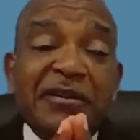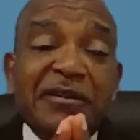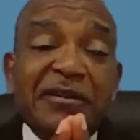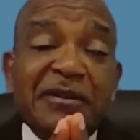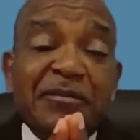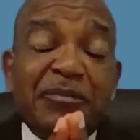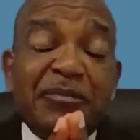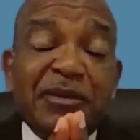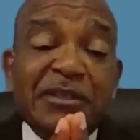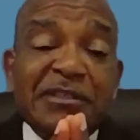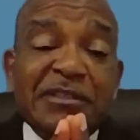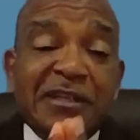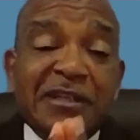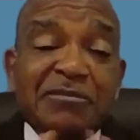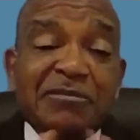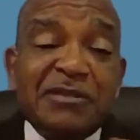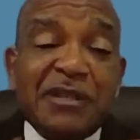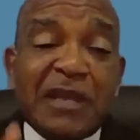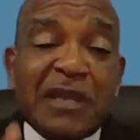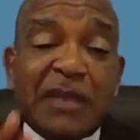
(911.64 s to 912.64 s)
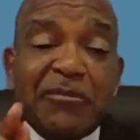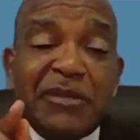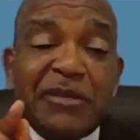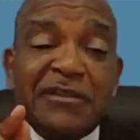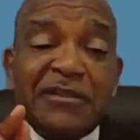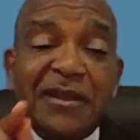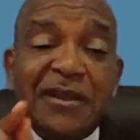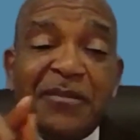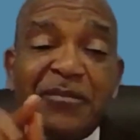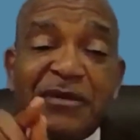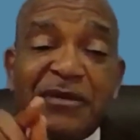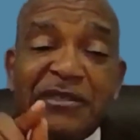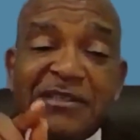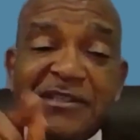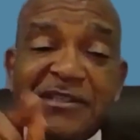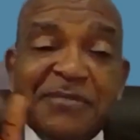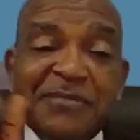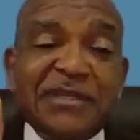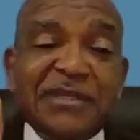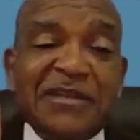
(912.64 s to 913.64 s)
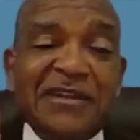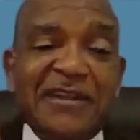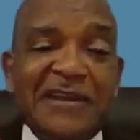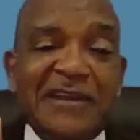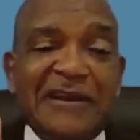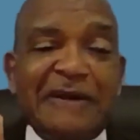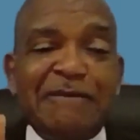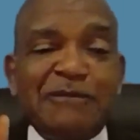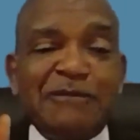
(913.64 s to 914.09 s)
prescription here.